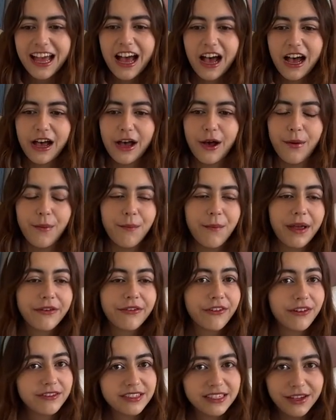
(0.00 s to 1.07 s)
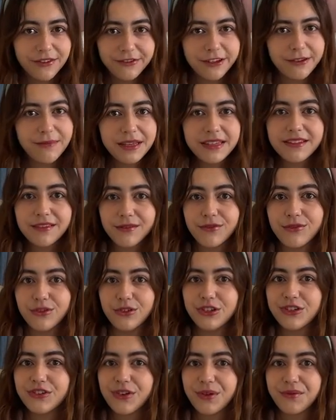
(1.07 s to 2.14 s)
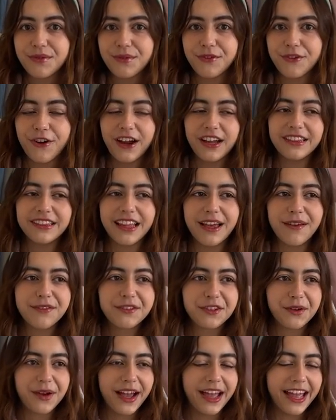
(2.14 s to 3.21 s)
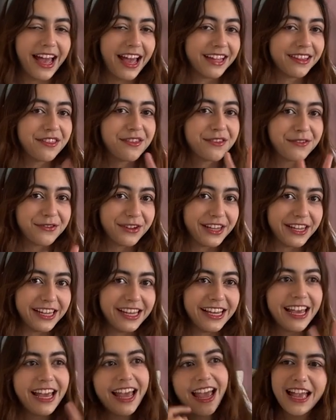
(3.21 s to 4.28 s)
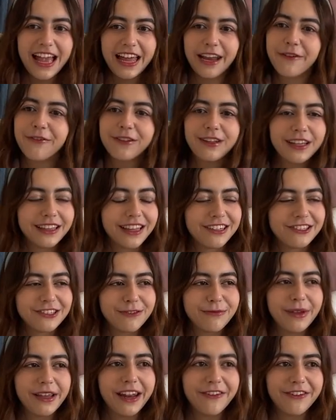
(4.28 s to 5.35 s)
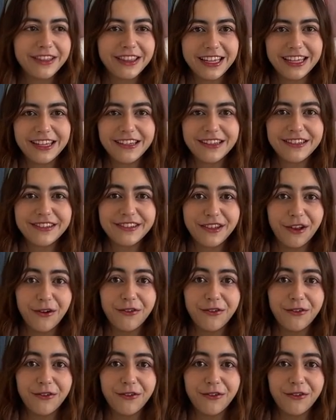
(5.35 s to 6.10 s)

My friends gifted me some Fujifilms before I left, so I had 3, and I feel like that just made everything so